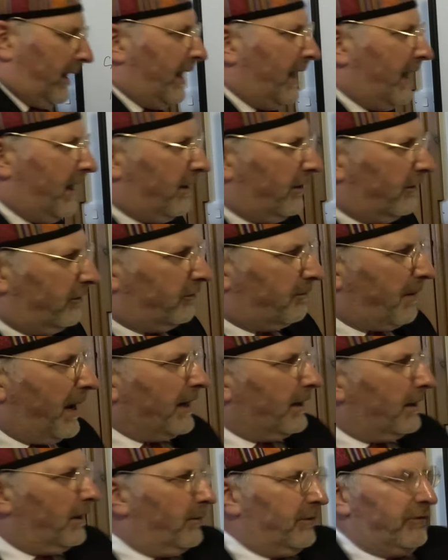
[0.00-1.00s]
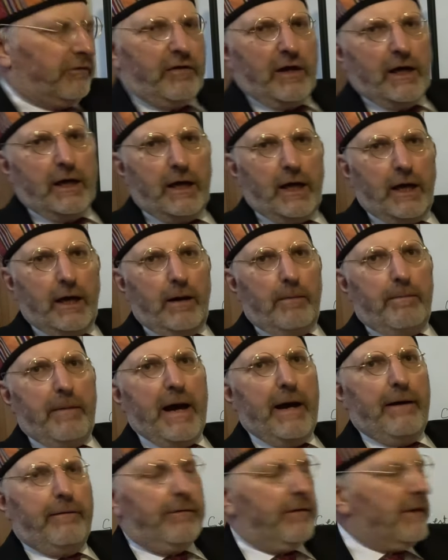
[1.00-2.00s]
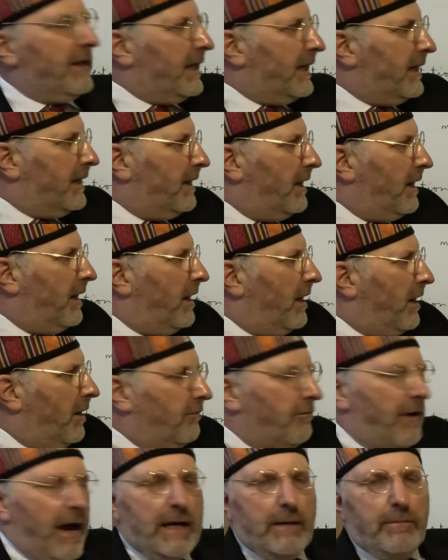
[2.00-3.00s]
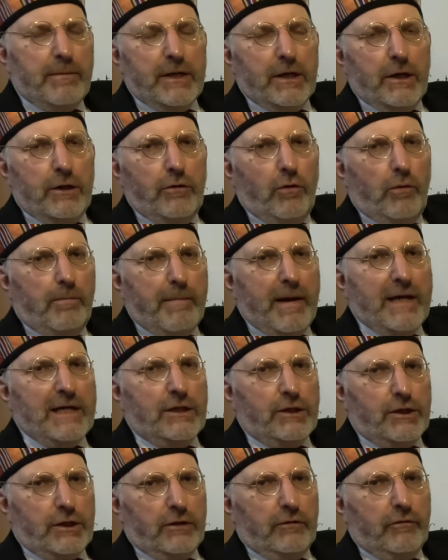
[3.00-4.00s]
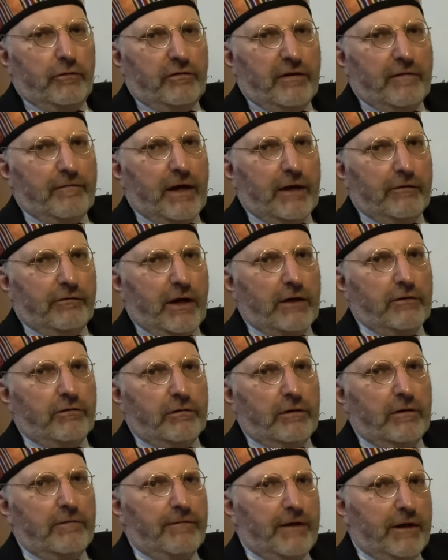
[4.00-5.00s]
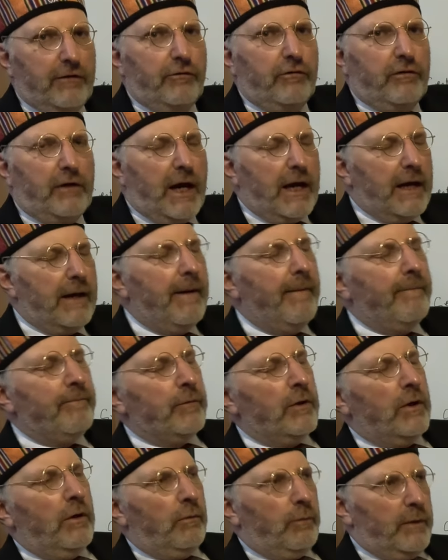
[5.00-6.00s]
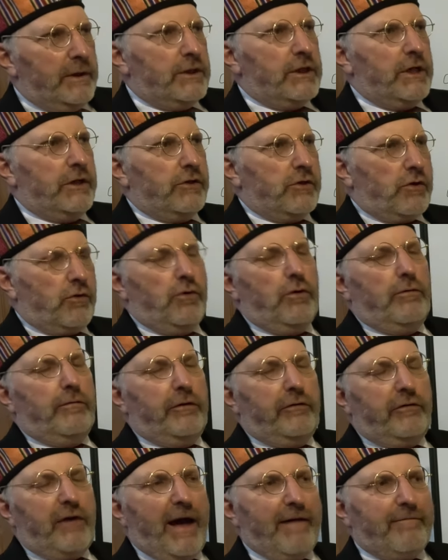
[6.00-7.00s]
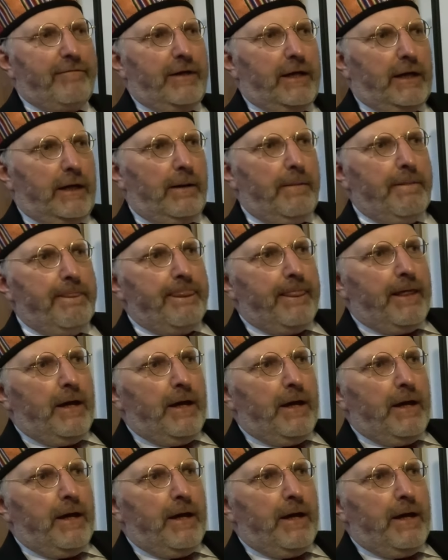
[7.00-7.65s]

here Spengler was thinking about the Arabian or Magian civilization of his day, which he saw as having